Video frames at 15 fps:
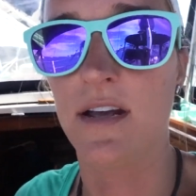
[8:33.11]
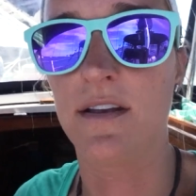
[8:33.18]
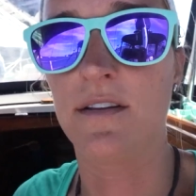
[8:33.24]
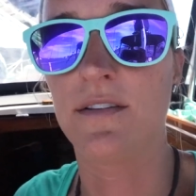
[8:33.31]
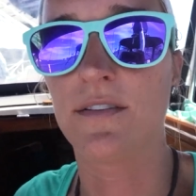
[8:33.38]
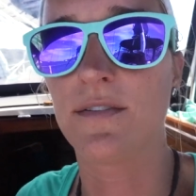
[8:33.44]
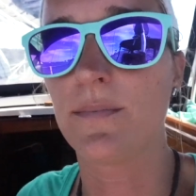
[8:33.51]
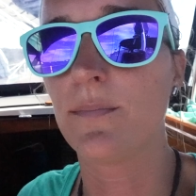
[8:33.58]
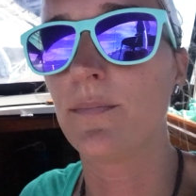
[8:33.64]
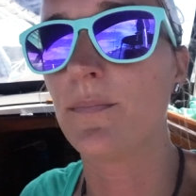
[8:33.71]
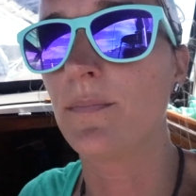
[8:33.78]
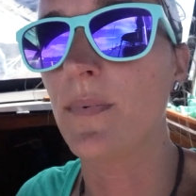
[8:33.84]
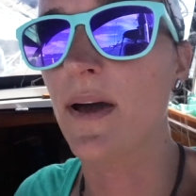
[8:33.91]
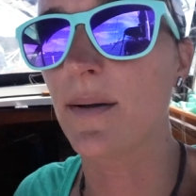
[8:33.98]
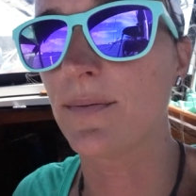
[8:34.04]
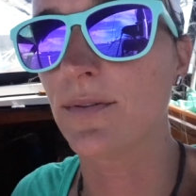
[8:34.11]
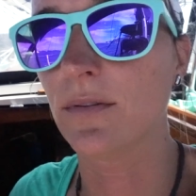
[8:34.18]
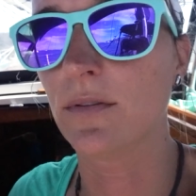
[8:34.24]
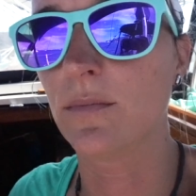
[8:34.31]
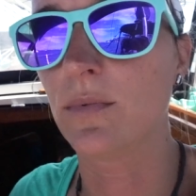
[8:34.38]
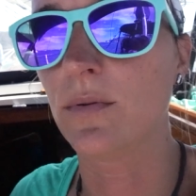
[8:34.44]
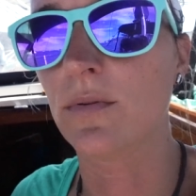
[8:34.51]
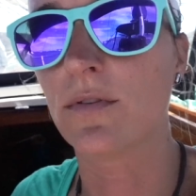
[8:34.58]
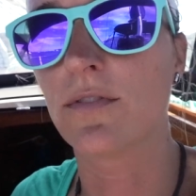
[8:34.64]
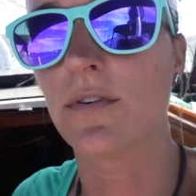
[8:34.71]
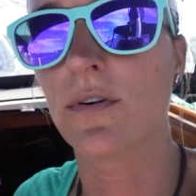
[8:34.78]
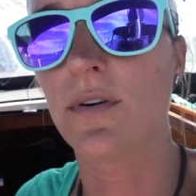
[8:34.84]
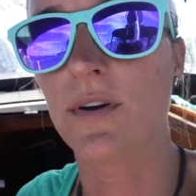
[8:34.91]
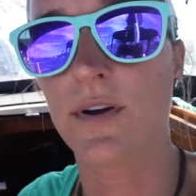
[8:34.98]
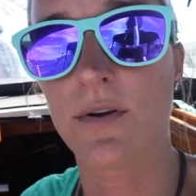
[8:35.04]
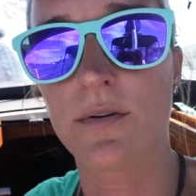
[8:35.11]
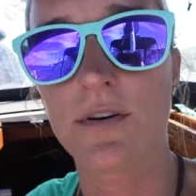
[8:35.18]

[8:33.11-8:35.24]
and it's absolutely beautiful and